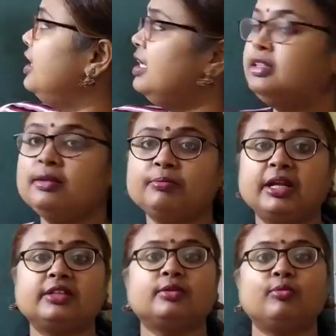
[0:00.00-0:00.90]
length and
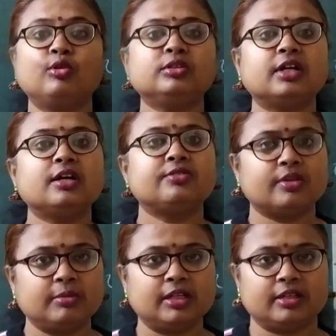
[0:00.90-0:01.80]
breadth both are
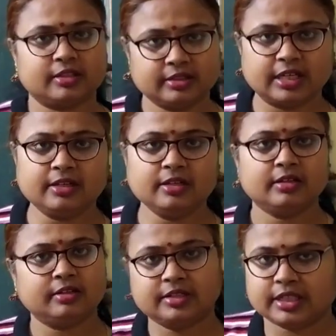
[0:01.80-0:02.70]
trebled, then
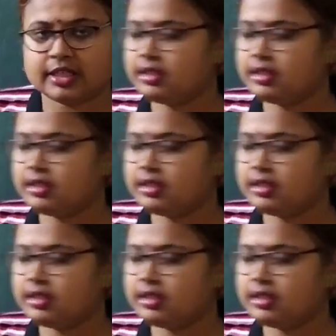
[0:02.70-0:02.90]
take